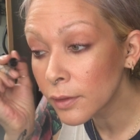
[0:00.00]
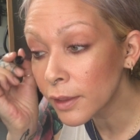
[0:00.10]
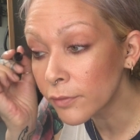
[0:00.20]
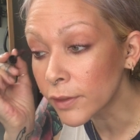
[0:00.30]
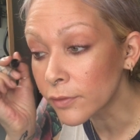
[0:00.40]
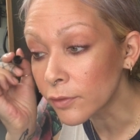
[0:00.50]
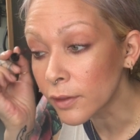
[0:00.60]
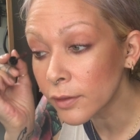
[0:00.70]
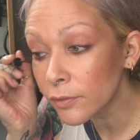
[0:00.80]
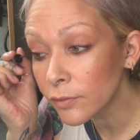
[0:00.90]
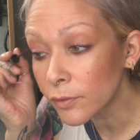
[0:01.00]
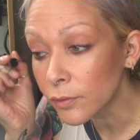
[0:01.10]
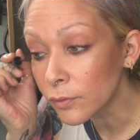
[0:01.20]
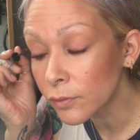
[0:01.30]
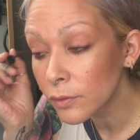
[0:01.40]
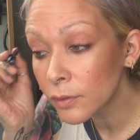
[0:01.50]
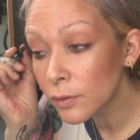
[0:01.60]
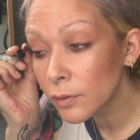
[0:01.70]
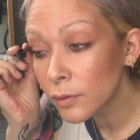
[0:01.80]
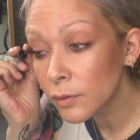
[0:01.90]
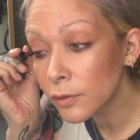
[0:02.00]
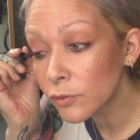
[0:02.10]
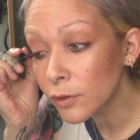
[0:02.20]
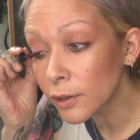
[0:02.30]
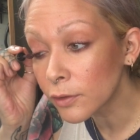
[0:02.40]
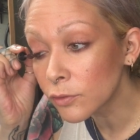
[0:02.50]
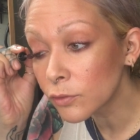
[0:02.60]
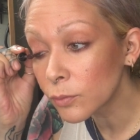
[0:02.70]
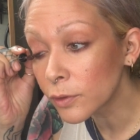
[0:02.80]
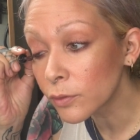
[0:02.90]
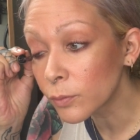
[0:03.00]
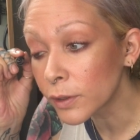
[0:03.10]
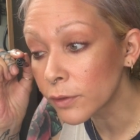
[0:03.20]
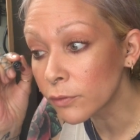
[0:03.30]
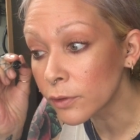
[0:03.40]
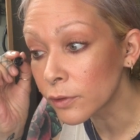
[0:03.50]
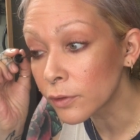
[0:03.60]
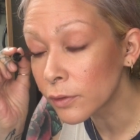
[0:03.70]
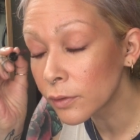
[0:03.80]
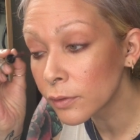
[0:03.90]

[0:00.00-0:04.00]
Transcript: I have hazel eyes, so they change with whatever